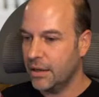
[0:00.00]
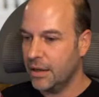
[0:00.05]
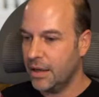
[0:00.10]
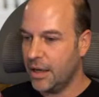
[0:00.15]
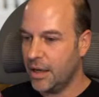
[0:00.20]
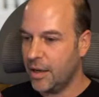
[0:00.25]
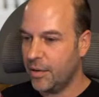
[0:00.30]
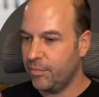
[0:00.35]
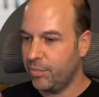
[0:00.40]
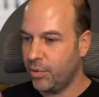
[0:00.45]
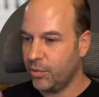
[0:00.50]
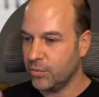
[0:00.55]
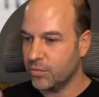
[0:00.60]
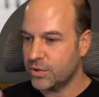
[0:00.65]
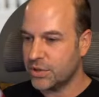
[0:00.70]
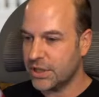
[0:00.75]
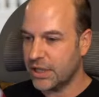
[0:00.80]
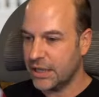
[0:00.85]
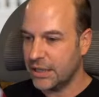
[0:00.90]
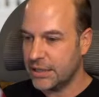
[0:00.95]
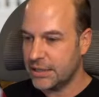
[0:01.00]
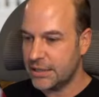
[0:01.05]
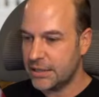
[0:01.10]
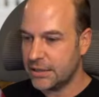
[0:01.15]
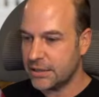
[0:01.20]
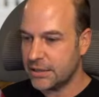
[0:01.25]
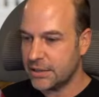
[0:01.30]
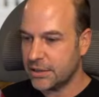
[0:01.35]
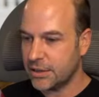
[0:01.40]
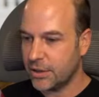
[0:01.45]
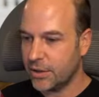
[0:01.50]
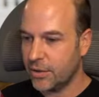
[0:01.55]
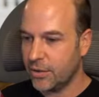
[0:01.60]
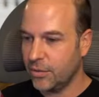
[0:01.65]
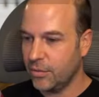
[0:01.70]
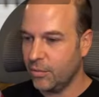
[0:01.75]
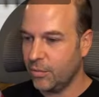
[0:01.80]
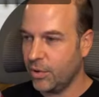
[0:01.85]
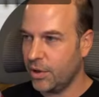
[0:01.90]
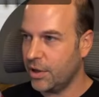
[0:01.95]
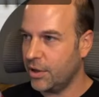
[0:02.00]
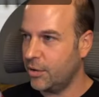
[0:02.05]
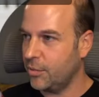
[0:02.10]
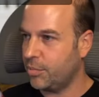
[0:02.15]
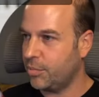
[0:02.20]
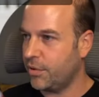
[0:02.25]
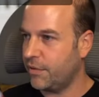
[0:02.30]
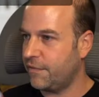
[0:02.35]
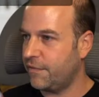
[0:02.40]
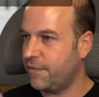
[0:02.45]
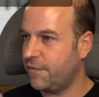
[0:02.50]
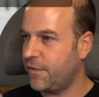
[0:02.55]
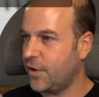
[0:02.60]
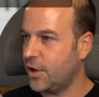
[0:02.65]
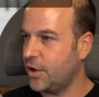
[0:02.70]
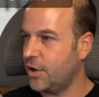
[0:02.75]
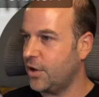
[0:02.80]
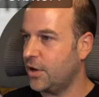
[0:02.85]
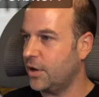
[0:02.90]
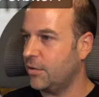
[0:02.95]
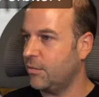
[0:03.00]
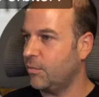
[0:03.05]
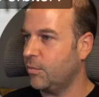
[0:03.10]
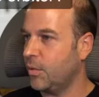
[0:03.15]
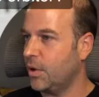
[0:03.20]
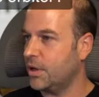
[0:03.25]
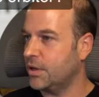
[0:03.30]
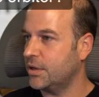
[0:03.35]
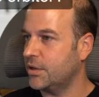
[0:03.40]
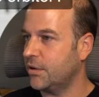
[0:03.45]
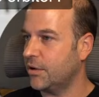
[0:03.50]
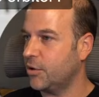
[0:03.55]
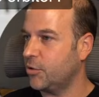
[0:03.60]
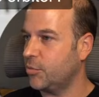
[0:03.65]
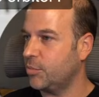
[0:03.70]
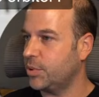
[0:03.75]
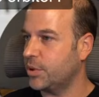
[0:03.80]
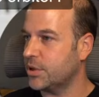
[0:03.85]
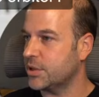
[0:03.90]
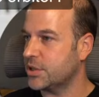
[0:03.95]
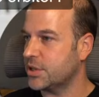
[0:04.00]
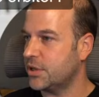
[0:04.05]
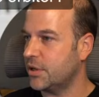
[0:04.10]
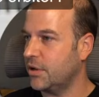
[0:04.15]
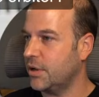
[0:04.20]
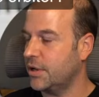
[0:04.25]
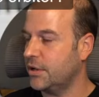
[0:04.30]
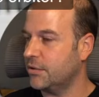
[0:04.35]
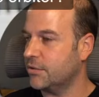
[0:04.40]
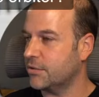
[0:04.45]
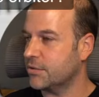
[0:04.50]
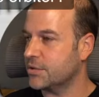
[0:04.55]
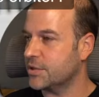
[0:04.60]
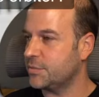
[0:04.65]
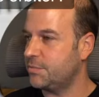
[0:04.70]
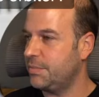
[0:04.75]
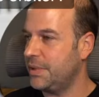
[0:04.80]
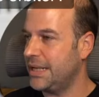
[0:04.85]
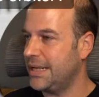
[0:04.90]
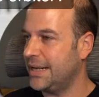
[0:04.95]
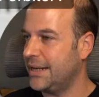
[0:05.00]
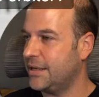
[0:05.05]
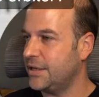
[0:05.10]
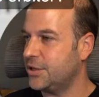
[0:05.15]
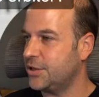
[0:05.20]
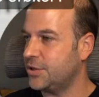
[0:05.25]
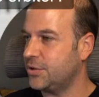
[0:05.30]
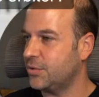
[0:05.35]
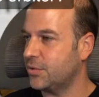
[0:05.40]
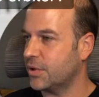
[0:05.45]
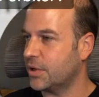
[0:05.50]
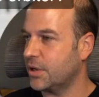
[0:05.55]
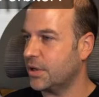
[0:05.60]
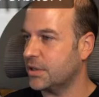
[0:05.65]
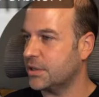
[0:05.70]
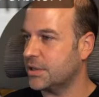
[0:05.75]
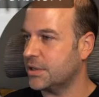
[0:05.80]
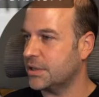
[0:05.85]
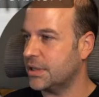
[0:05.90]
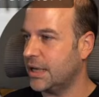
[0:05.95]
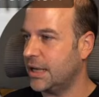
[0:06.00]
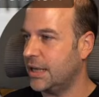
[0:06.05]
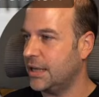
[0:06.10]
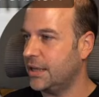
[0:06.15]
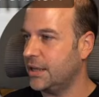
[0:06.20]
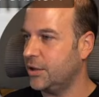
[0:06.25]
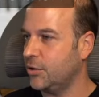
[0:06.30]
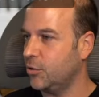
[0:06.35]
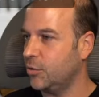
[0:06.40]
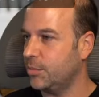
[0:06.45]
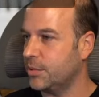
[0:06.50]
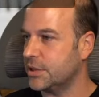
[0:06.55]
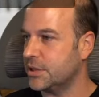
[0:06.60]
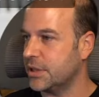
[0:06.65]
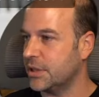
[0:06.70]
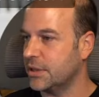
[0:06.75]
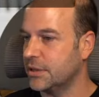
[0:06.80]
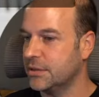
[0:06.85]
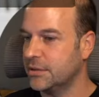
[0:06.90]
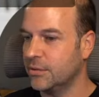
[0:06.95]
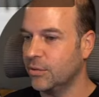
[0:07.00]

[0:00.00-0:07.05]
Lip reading: Paul says, so what do you prefer? One dial per slider or speed edit shortcuts and the orbiter?